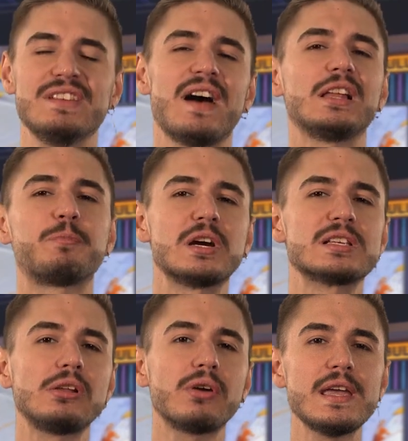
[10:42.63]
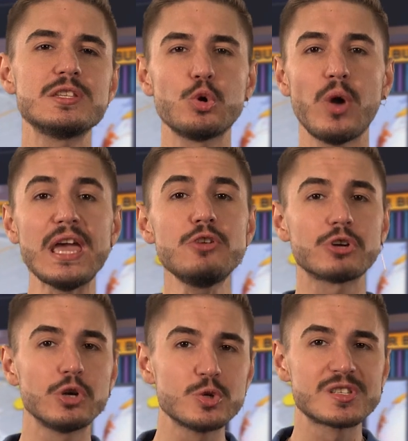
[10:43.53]
Developers looking to
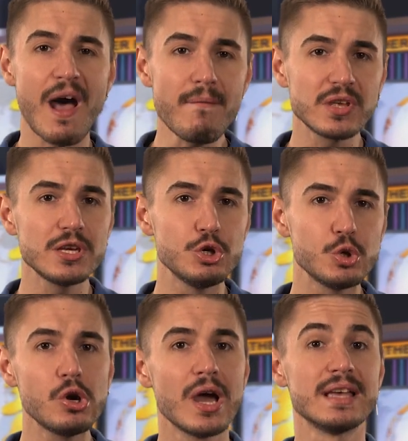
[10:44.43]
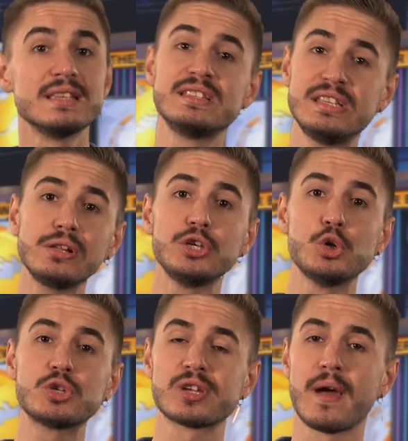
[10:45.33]
introduce something new still
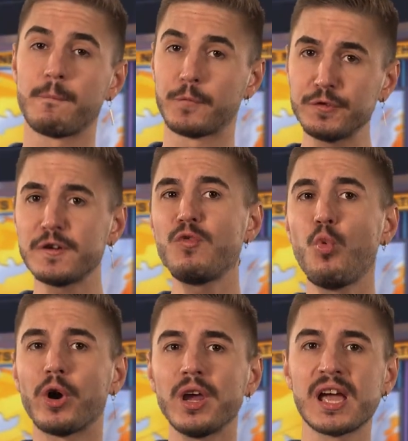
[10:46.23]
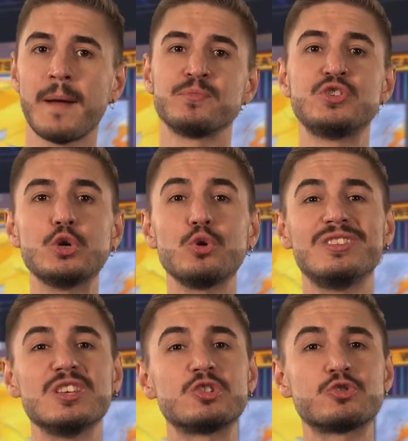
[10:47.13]
use proof-of-work to
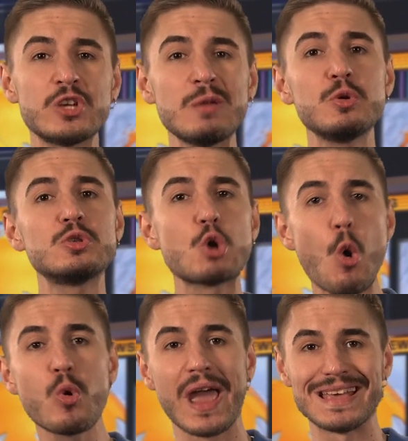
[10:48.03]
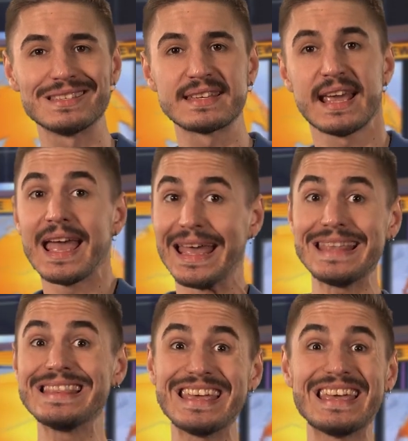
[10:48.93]
distribute tokens
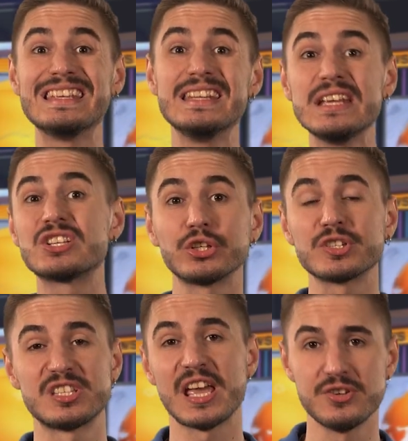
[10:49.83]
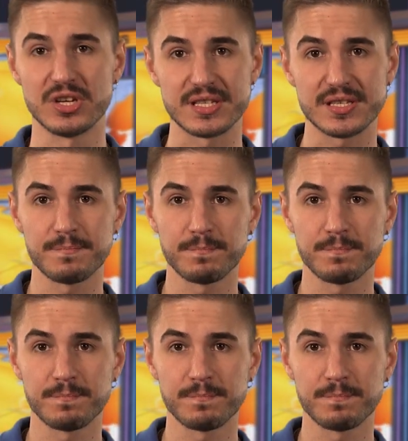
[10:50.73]
in the initial stages.